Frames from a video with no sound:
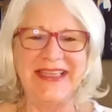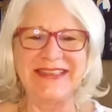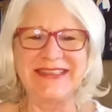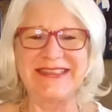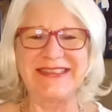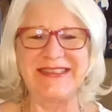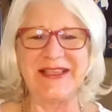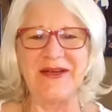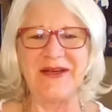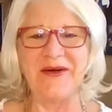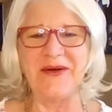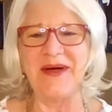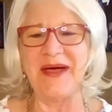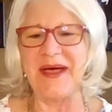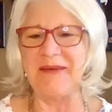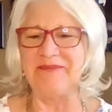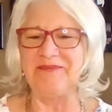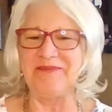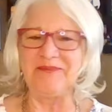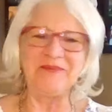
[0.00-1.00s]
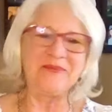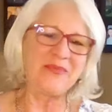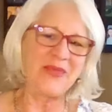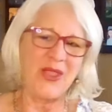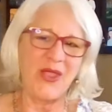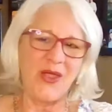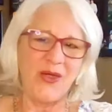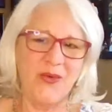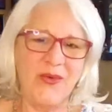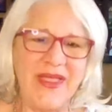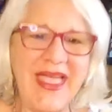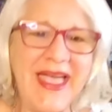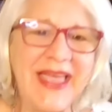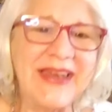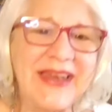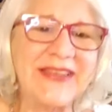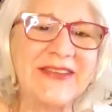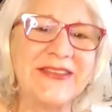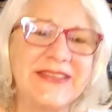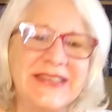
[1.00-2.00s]
So um, we
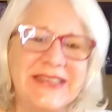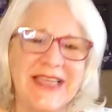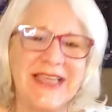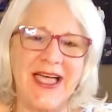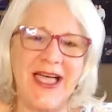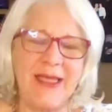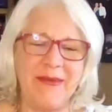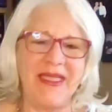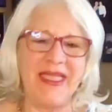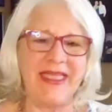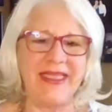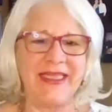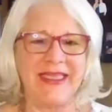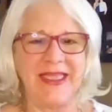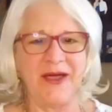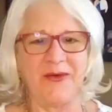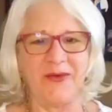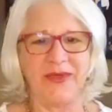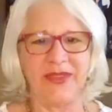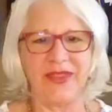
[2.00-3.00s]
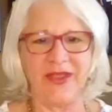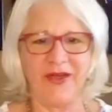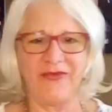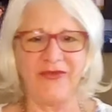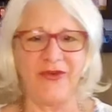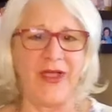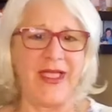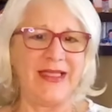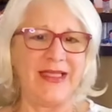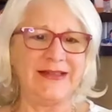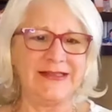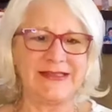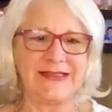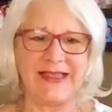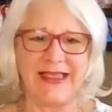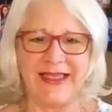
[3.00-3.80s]
had a good time hanging out with our friends.